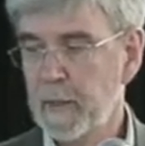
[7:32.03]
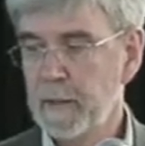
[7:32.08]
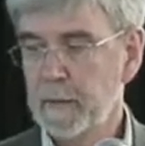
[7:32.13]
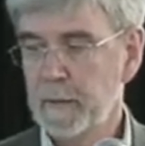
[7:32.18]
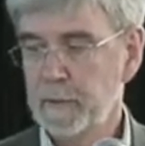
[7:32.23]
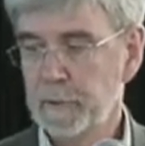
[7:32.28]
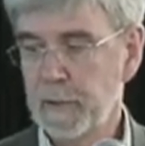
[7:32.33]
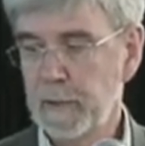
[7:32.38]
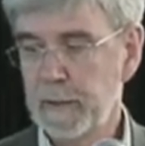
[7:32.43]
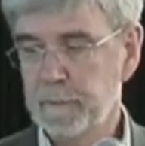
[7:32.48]

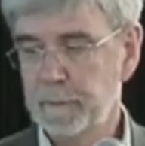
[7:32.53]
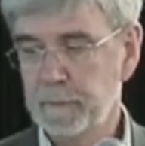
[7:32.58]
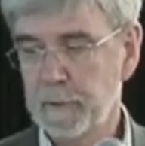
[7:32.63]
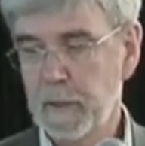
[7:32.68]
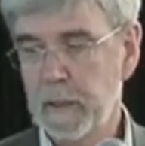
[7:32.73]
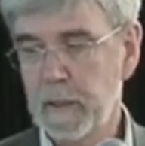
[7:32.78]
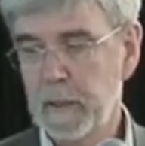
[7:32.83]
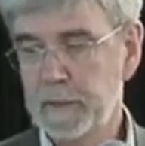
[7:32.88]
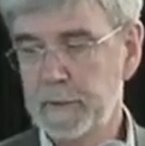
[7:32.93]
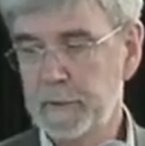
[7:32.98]
The rate of
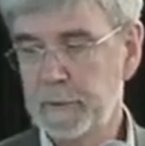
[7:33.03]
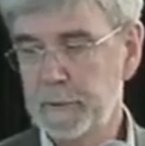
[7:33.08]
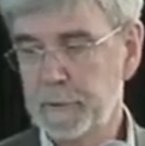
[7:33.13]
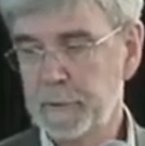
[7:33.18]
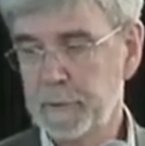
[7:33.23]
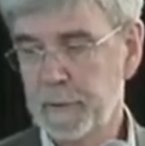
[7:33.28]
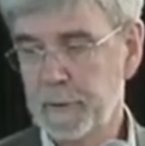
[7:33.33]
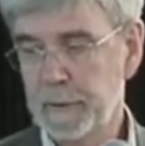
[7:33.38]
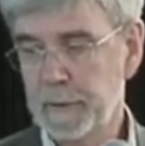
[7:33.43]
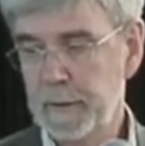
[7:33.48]
rise
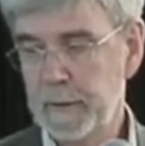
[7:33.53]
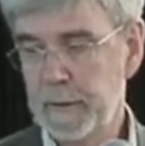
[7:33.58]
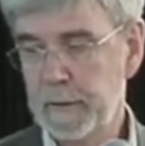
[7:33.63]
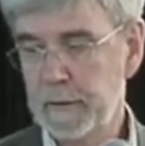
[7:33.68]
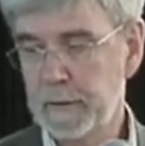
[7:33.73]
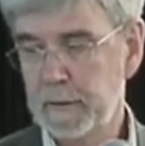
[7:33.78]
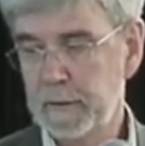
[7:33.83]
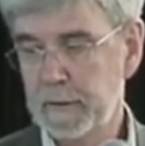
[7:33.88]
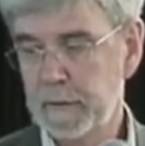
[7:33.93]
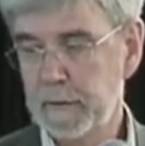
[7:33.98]
during
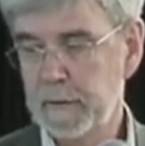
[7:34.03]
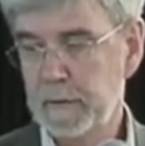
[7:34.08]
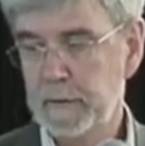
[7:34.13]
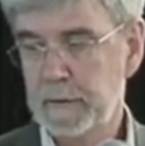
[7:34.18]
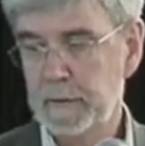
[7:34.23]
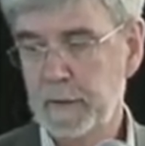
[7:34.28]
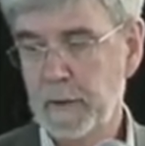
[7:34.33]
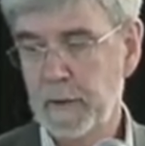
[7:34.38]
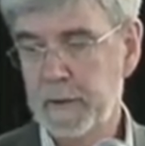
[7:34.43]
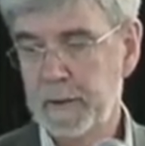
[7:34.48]

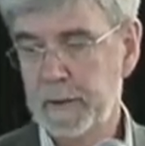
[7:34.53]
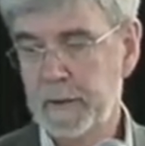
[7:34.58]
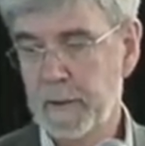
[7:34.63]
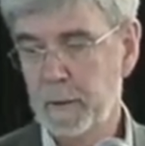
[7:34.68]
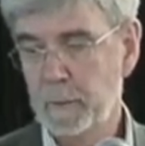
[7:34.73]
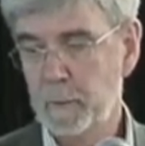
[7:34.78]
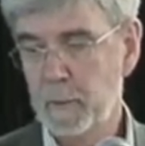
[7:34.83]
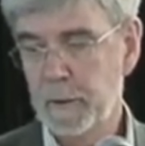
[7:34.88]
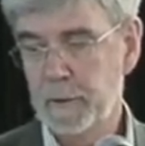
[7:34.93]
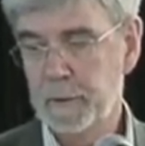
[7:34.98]

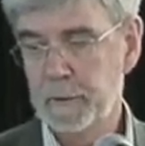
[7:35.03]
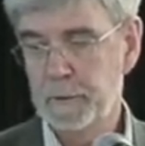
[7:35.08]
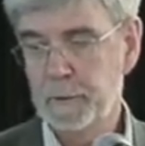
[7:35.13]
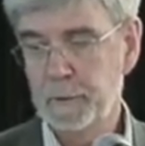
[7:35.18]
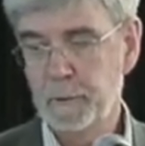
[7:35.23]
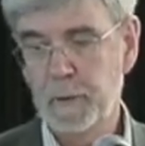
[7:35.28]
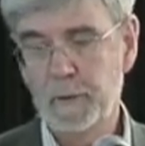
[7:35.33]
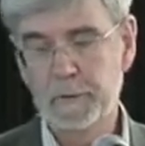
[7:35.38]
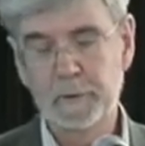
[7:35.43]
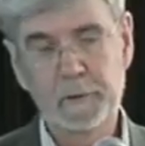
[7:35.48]
1901 to
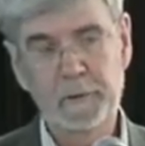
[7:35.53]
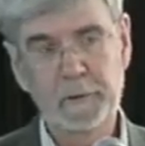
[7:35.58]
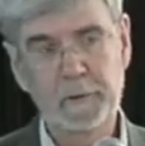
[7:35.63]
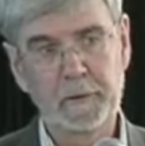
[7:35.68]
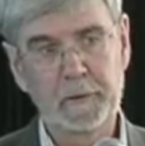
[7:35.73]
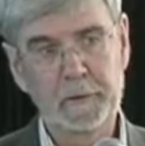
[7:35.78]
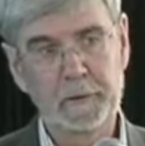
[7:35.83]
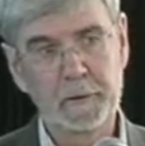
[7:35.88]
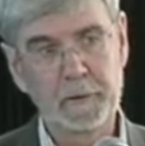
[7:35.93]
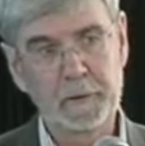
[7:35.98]

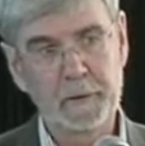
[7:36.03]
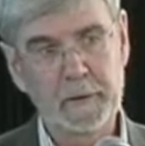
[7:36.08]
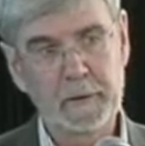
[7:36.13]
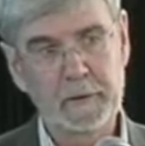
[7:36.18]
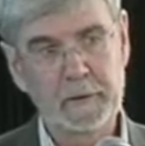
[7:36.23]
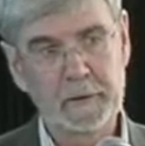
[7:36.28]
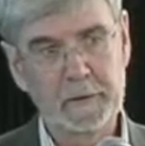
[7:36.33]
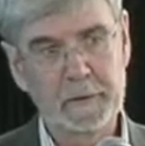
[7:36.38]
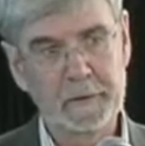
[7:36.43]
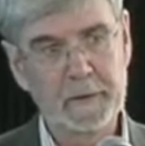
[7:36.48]

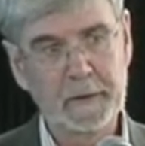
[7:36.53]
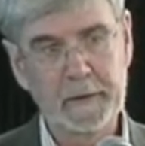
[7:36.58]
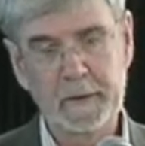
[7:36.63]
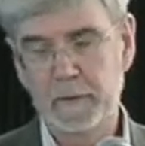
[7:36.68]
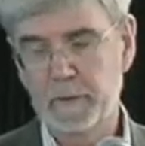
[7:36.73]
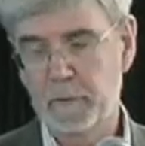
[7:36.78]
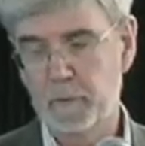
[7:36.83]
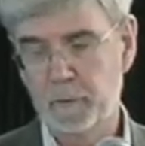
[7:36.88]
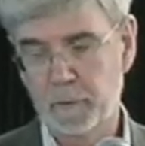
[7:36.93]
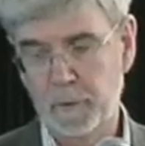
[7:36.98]

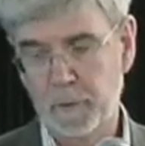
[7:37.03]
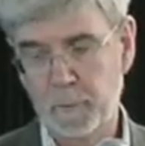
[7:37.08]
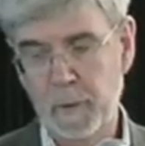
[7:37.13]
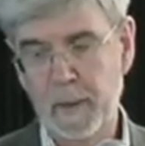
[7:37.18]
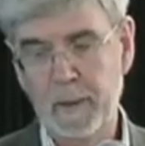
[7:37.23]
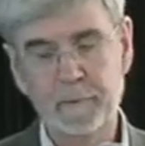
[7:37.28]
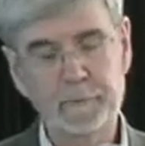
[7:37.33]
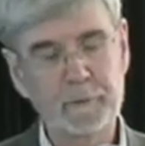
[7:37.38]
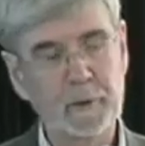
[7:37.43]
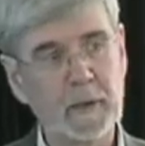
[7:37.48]
2010, or the
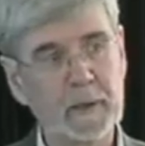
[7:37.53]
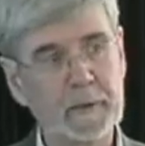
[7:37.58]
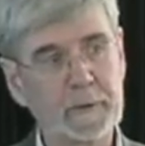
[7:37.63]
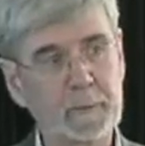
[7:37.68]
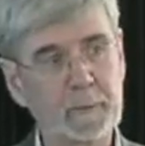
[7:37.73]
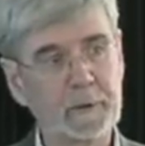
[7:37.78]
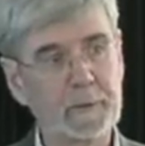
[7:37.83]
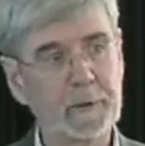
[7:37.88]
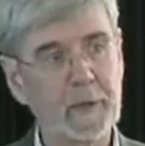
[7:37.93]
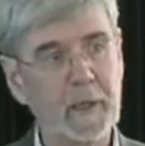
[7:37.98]
amount of rise,
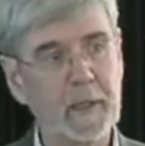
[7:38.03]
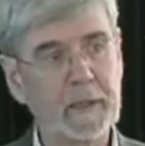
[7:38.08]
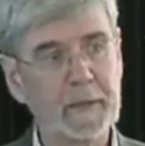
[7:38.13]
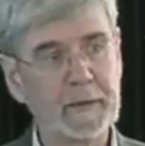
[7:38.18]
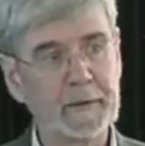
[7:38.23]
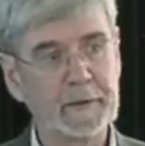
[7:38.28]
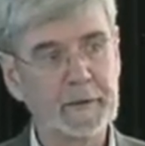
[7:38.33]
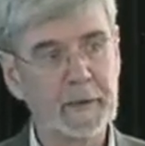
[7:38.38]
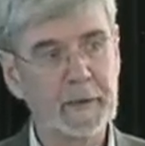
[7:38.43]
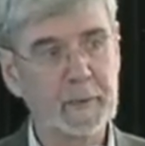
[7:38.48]
was
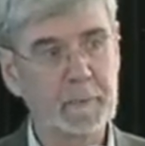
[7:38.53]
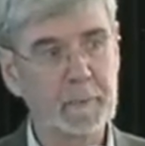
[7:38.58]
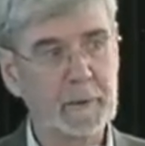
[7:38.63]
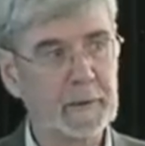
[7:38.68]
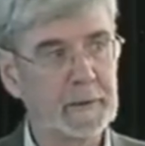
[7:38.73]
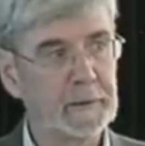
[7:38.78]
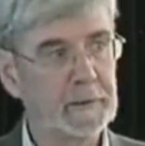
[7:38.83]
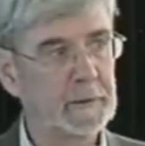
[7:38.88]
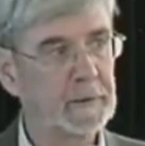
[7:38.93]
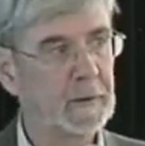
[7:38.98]
19
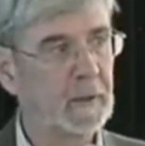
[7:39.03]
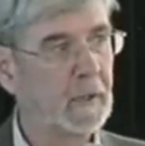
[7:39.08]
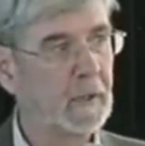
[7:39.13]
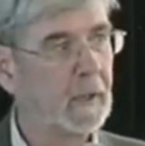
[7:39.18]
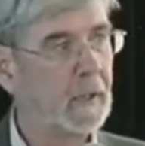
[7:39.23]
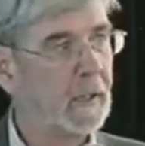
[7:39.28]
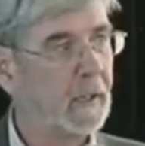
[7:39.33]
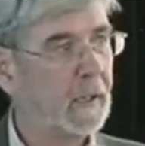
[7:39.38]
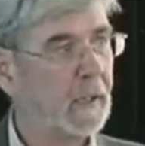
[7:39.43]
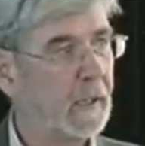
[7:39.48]
centimetres,
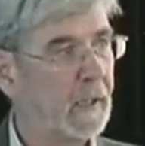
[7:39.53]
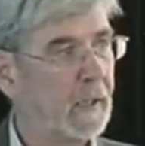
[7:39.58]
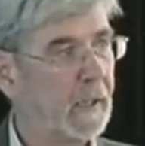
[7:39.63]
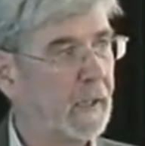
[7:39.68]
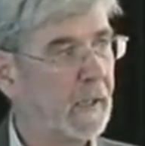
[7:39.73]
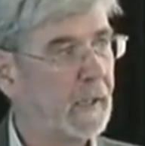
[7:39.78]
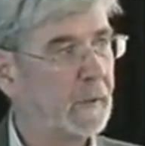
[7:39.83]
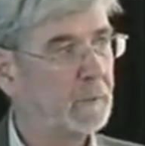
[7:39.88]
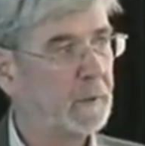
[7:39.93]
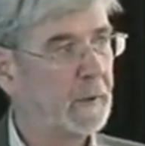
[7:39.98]

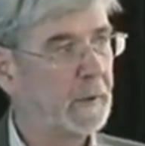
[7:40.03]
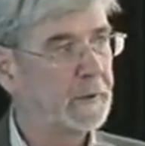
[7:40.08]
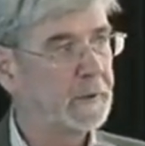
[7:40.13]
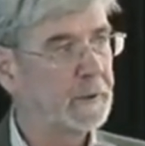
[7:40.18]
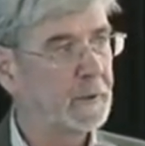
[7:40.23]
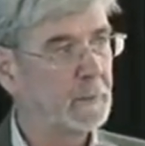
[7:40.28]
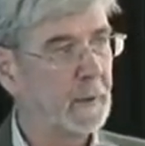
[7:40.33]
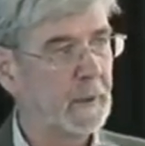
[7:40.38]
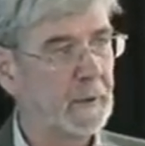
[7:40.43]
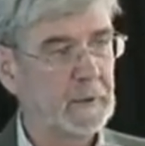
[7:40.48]
and we
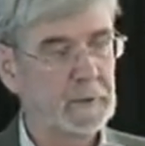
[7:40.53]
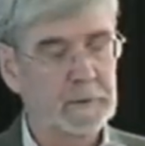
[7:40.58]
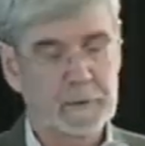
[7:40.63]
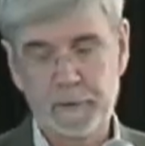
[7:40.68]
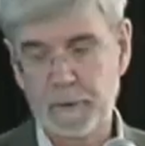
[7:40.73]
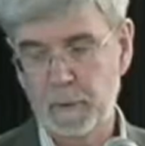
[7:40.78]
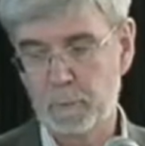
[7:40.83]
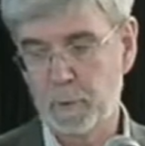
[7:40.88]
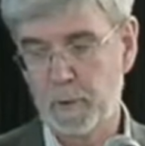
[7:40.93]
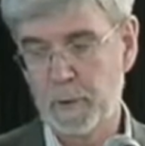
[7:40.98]
estimated
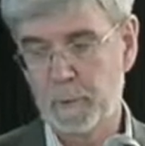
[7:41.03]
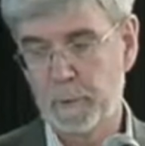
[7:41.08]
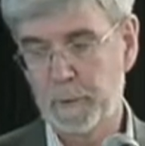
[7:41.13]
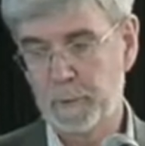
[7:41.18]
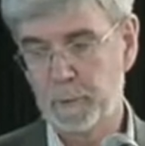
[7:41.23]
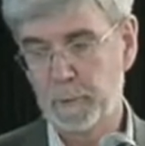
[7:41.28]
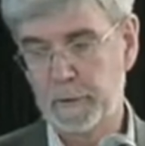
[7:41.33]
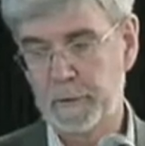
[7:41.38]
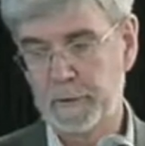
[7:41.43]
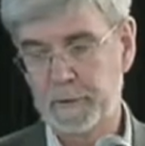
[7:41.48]
somewhere
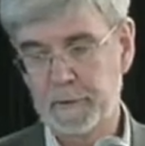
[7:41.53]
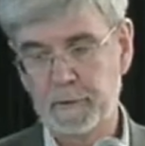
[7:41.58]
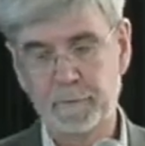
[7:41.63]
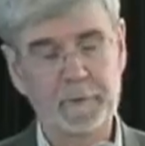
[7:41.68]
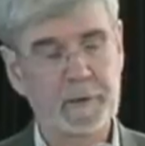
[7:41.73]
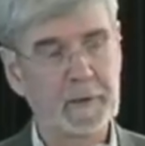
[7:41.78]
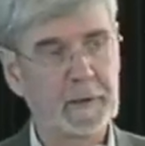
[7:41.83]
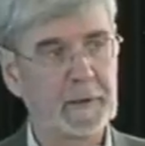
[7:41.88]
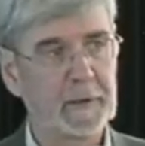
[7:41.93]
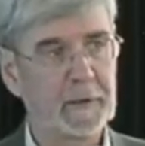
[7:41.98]
between
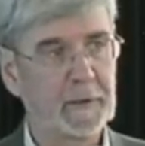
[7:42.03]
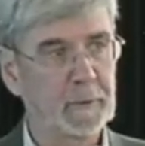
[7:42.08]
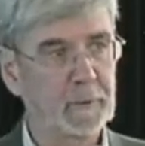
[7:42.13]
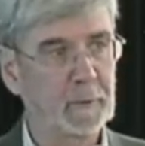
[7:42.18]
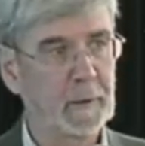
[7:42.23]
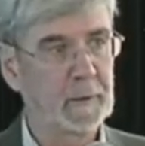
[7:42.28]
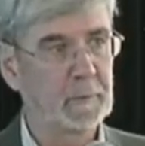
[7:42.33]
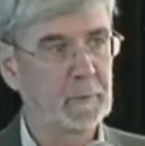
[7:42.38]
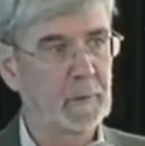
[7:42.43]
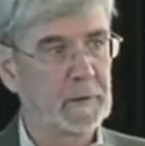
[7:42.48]
17 and
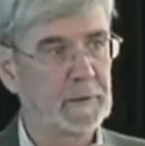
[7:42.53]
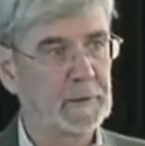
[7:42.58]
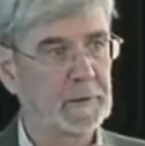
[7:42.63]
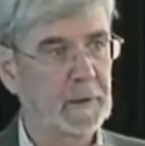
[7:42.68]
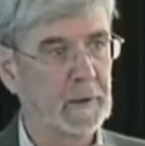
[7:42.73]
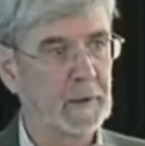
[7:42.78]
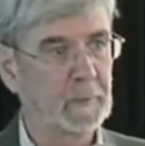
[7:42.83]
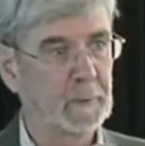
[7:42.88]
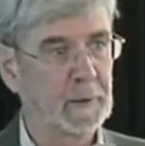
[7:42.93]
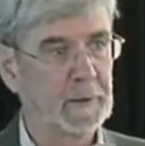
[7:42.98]
21
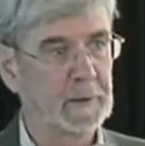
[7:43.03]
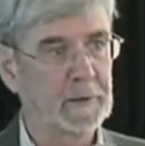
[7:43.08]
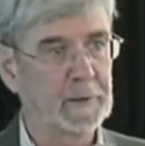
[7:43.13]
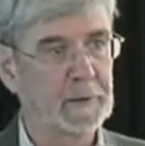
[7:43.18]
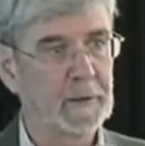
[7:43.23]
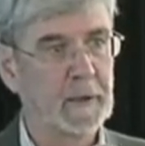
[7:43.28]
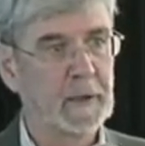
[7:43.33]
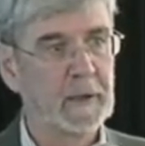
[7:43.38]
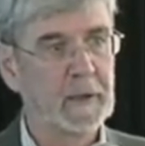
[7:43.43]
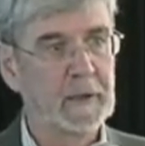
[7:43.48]
centimetres
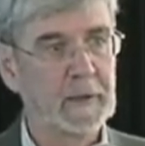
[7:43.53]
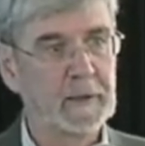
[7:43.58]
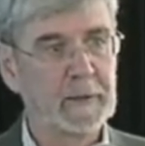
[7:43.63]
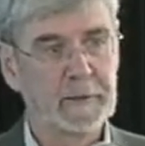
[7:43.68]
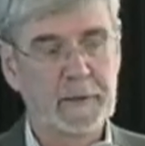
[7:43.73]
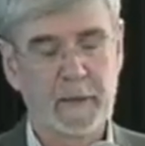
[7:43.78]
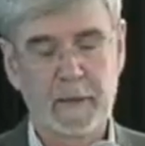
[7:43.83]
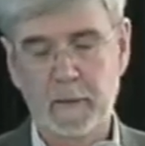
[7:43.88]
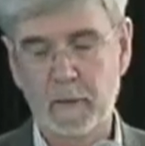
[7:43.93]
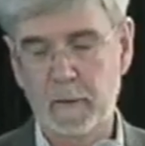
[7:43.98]
is
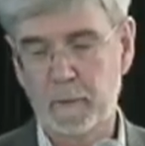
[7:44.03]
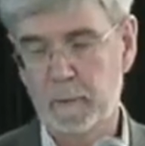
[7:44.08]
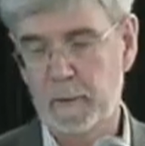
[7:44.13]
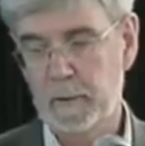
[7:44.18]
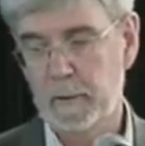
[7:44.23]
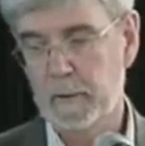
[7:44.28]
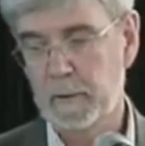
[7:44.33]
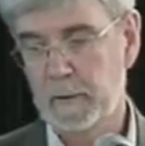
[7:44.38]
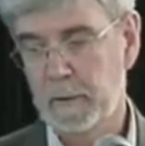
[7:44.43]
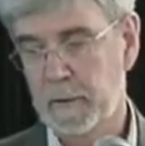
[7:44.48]

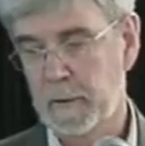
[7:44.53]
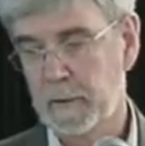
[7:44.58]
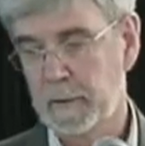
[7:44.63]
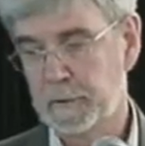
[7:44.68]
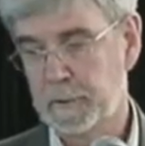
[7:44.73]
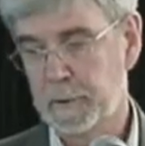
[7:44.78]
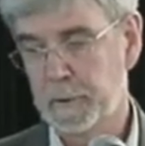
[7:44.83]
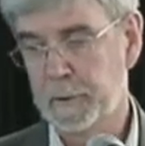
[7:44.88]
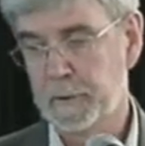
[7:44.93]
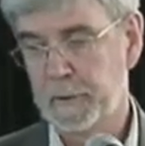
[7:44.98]
our
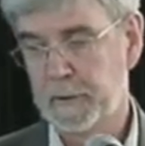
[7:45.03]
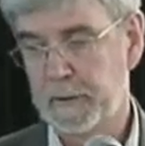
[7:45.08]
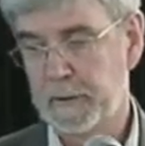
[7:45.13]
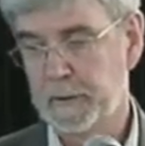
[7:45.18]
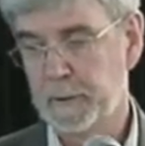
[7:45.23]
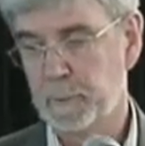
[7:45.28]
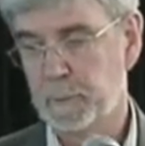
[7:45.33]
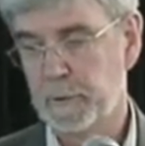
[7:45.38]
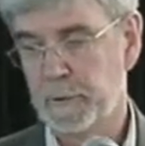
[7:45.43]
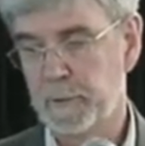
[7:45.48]
uncertainty
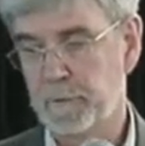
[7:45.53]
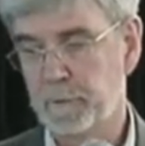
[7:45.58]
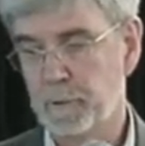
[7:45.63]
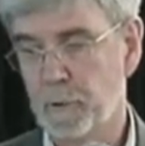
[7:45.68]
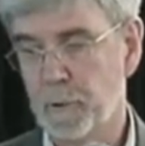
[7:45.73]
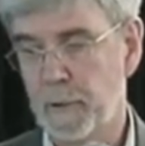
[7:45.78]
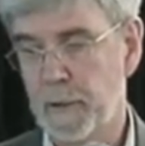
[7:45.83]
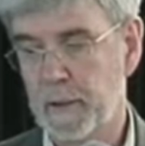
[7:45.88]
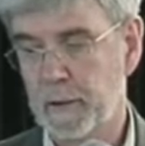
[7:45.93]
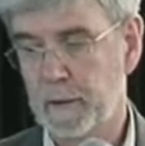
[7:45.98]
estimate
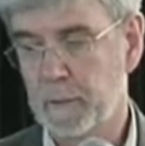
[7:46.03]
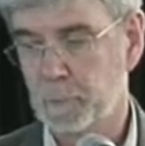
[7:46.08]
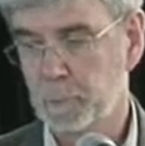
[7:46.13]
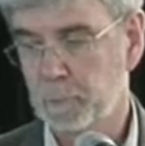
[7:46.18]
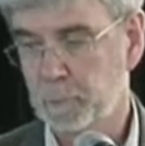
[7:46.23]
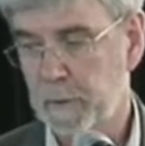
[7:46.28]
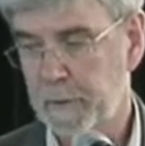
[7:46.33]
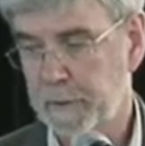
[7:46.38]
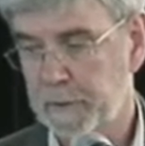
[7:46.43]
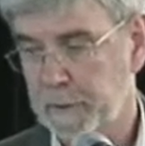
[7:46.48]
for that
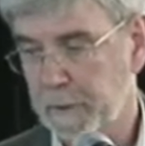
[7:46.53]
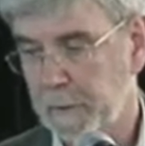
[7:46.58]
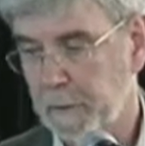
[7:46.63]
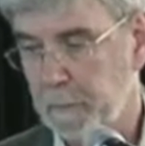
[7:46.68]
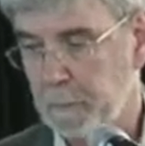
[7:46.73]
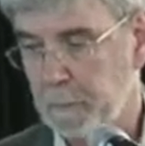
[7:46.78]
period.